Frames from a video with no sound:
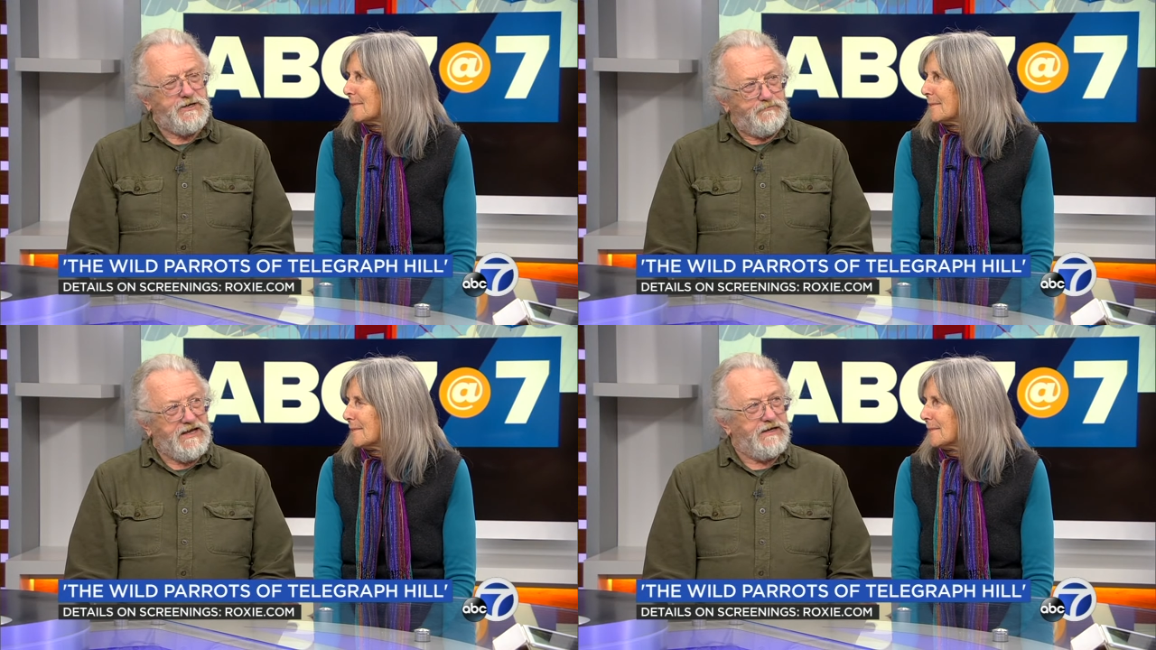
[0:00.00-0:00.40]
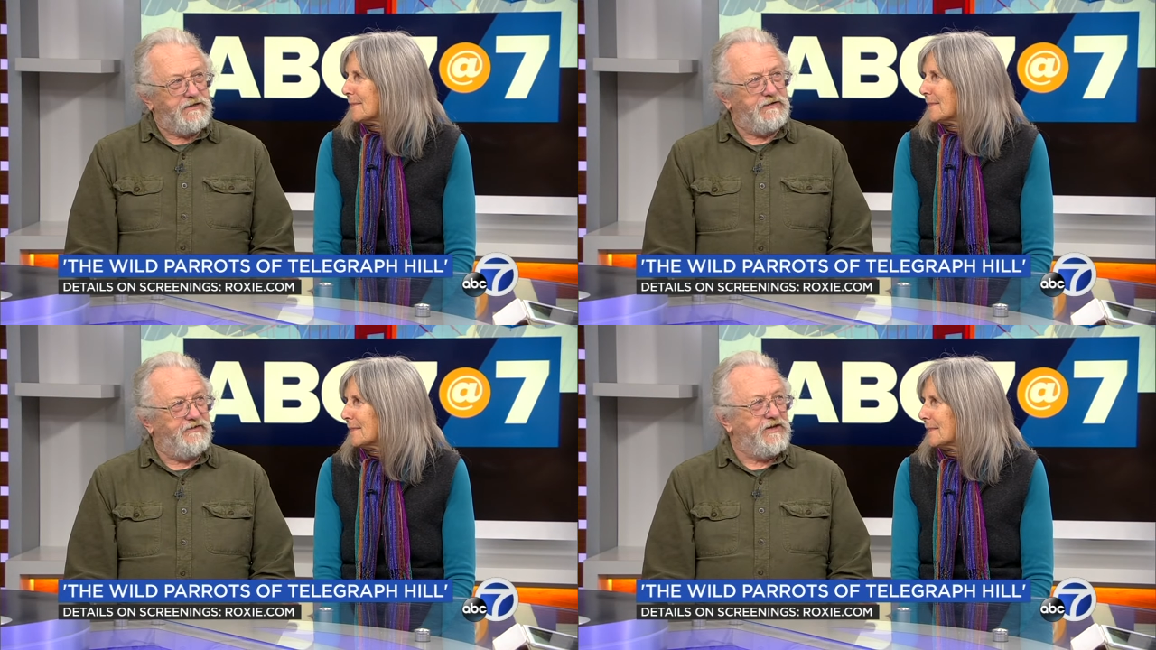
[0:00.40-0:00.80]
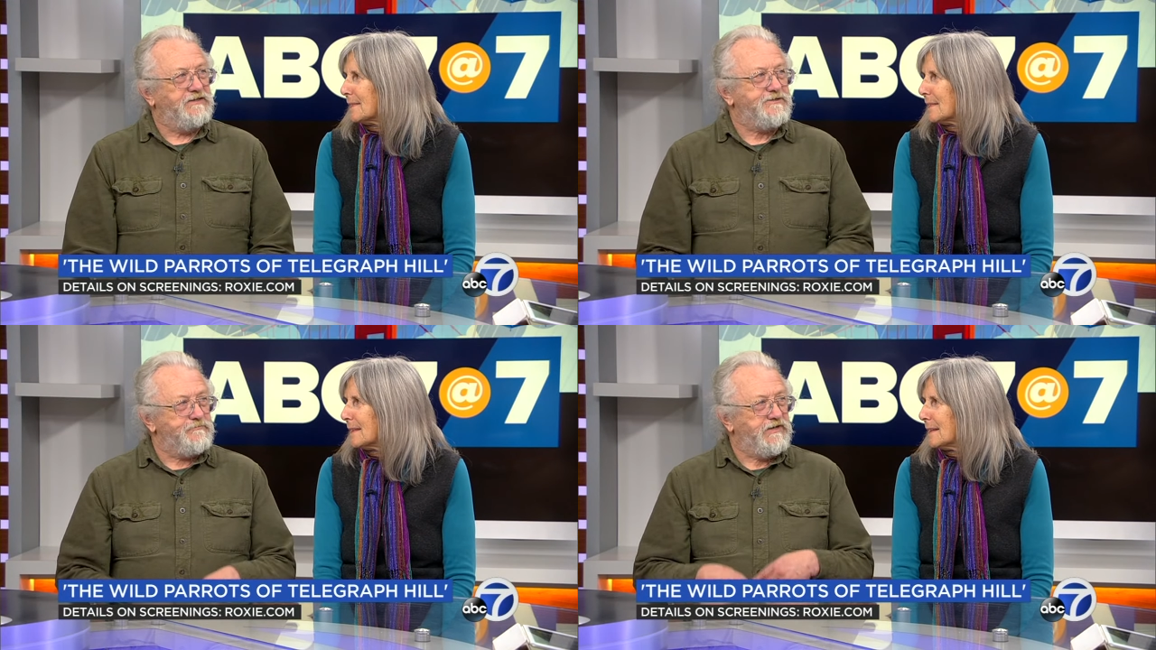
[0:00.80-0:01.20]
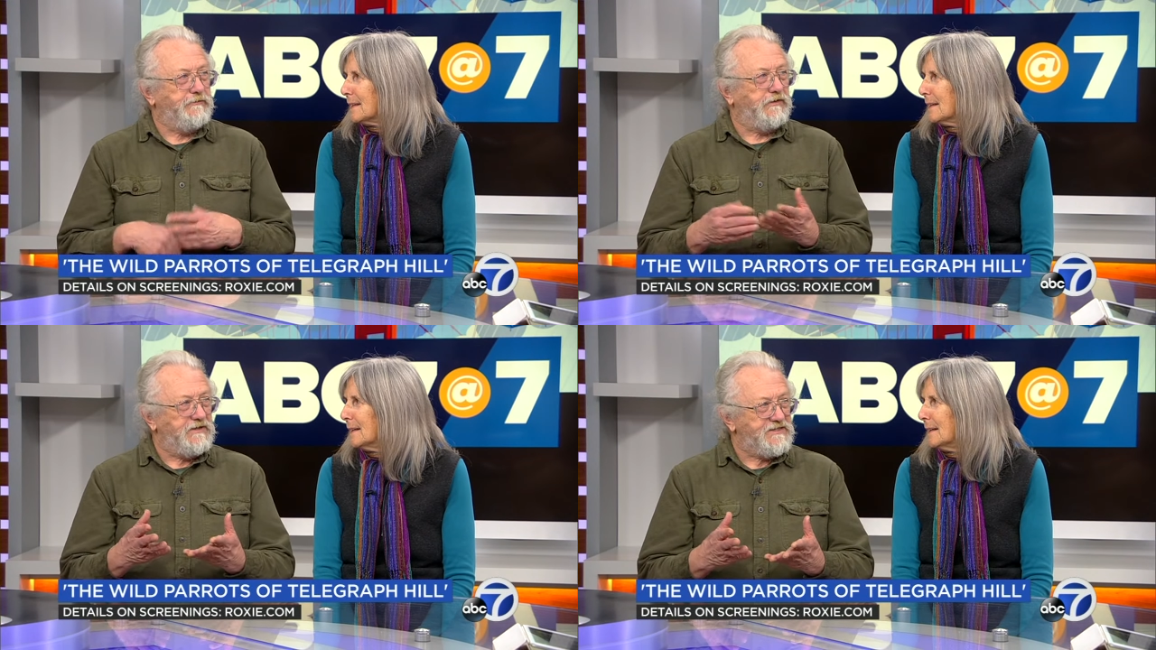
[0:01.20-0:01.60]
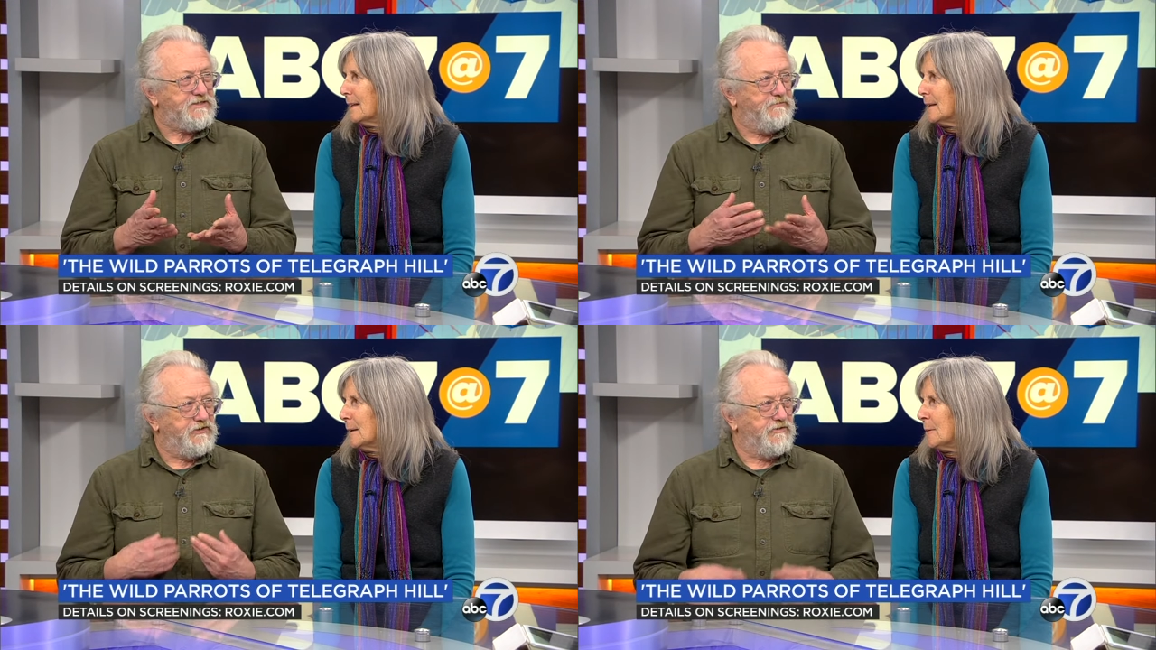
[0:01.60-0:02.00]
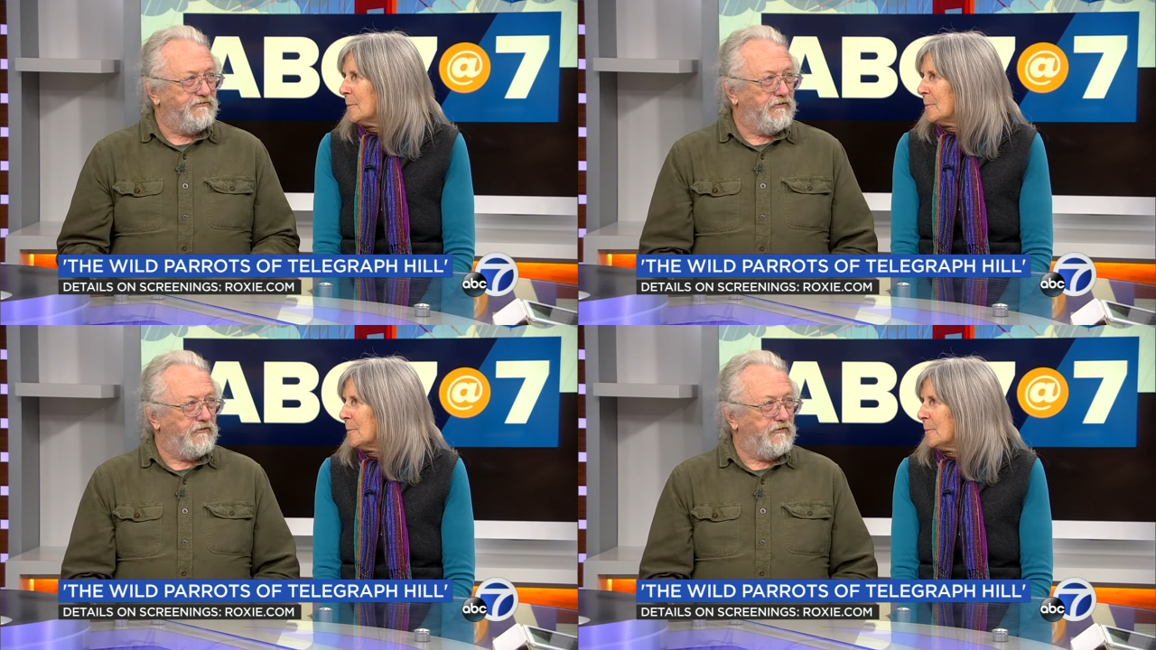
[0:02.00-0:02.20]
Speaker 1: been a pet, and then somebody released him into the